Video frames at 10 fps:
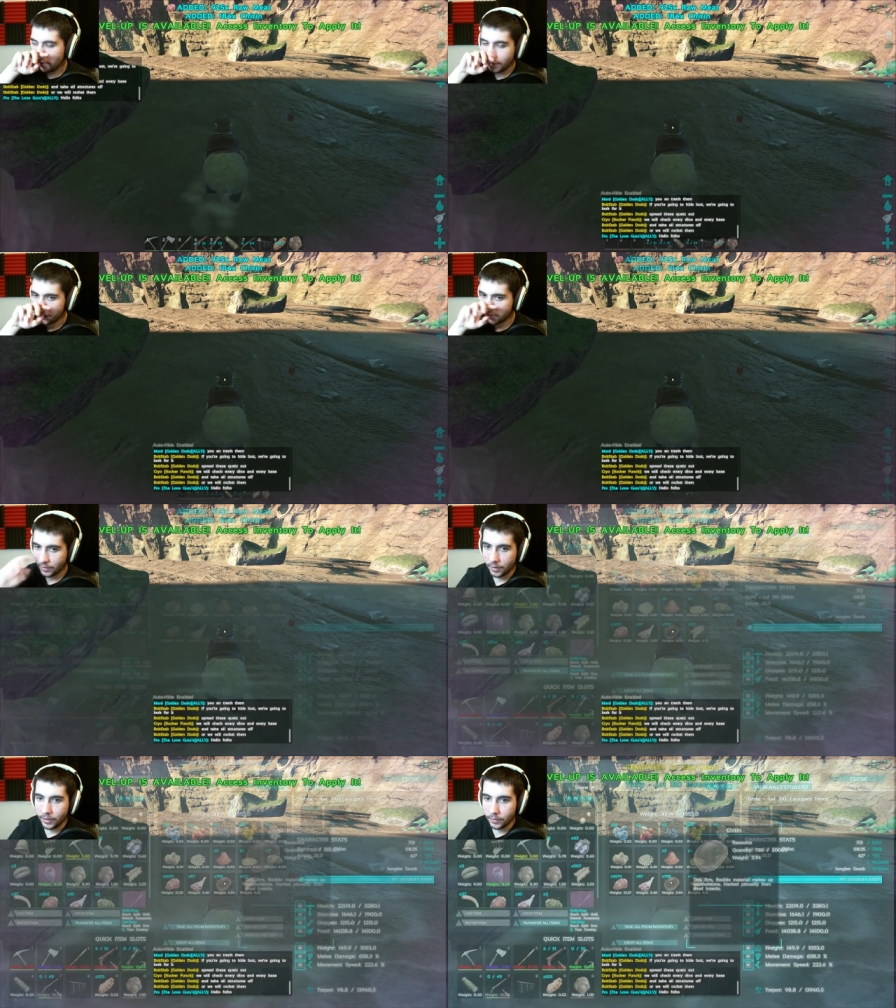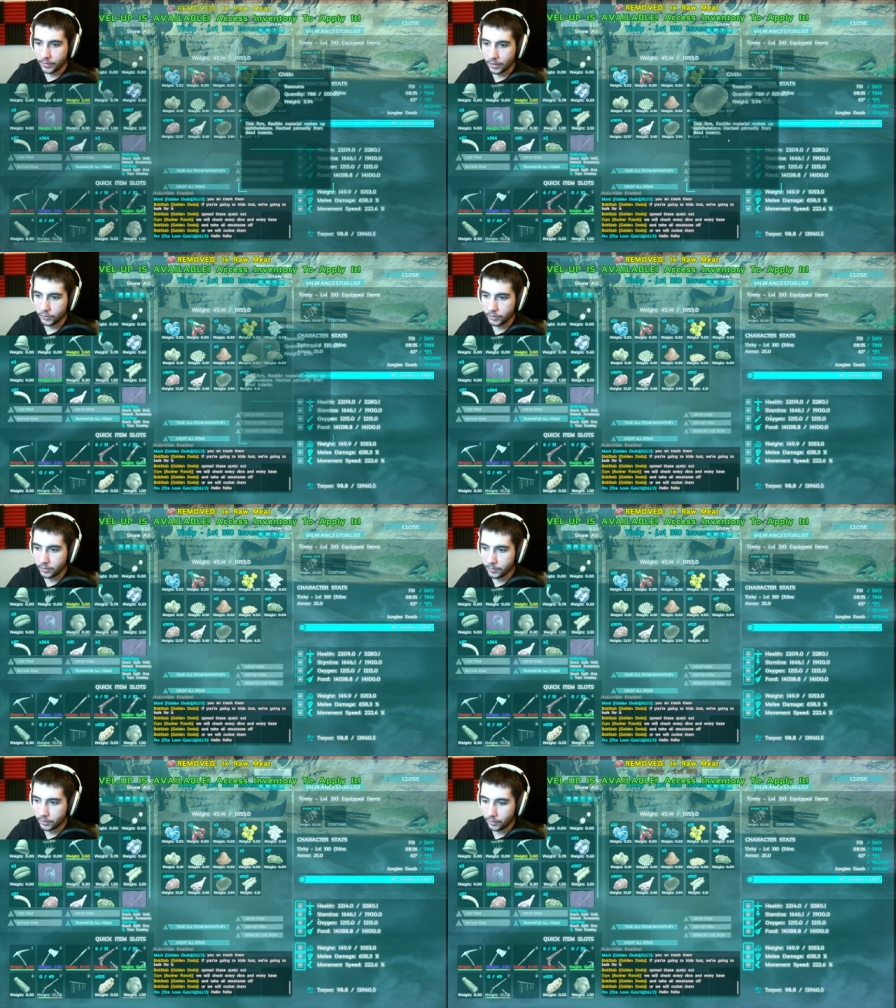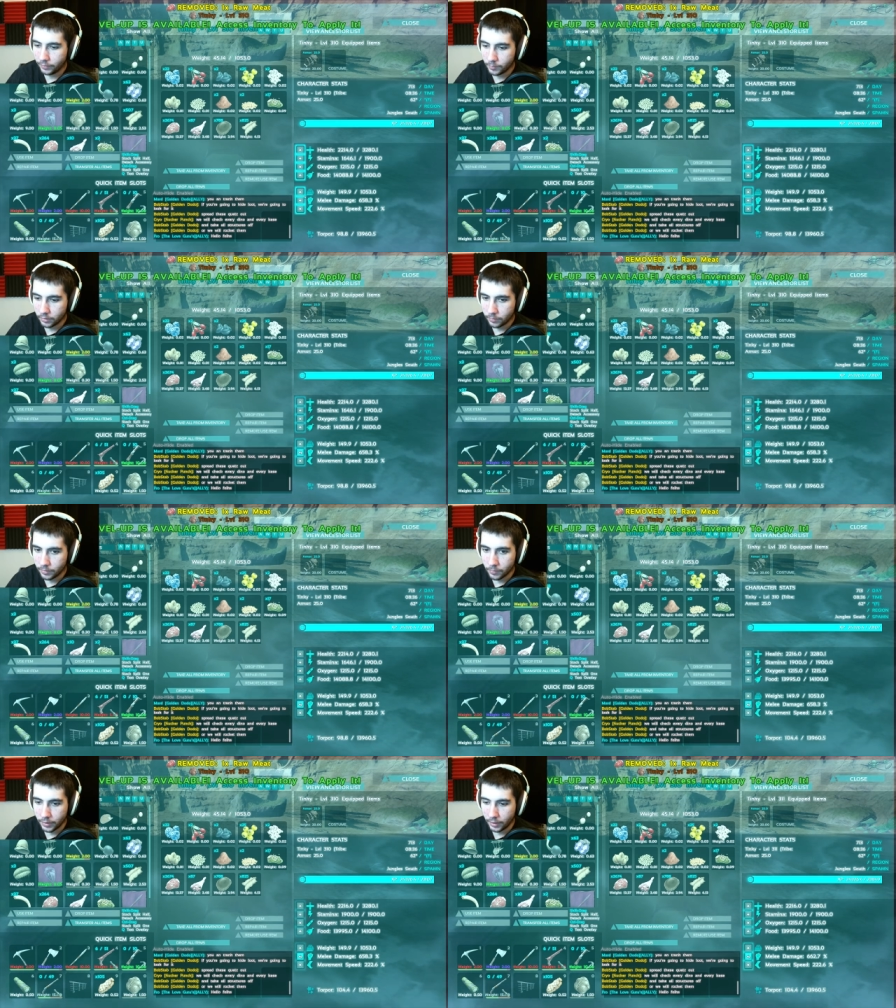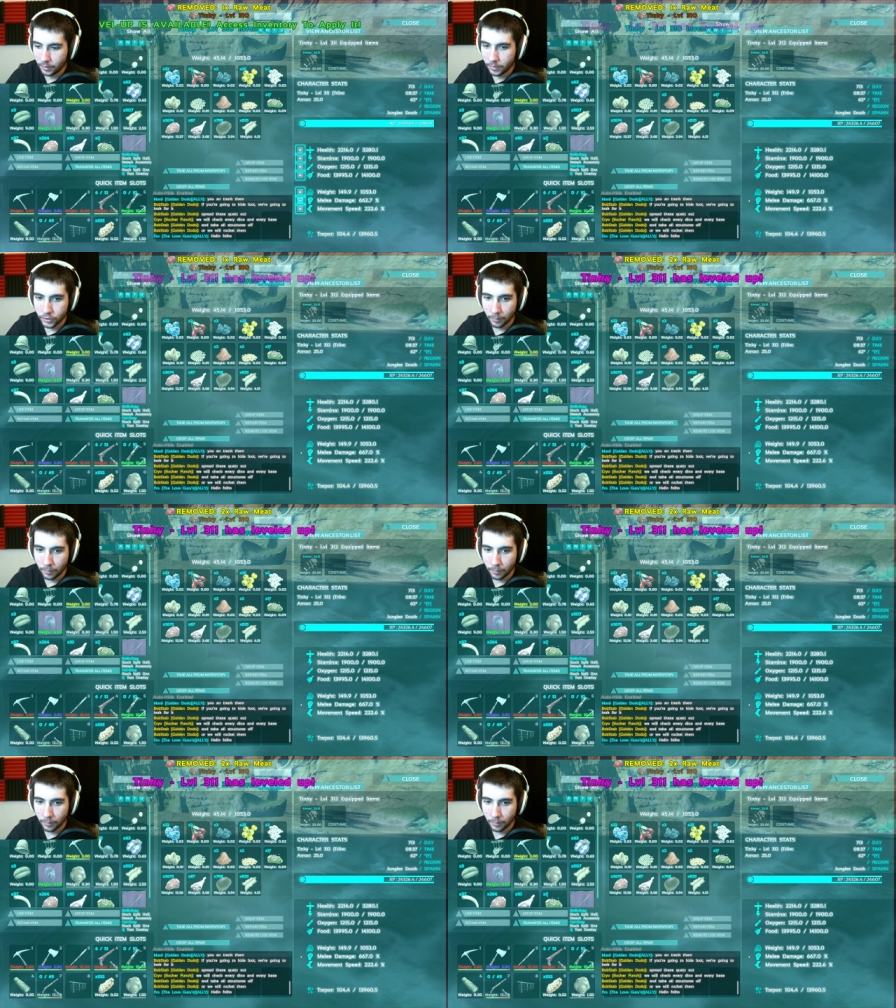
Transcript: He has a lot of health, actually. I'm going to give him a little bit more damage.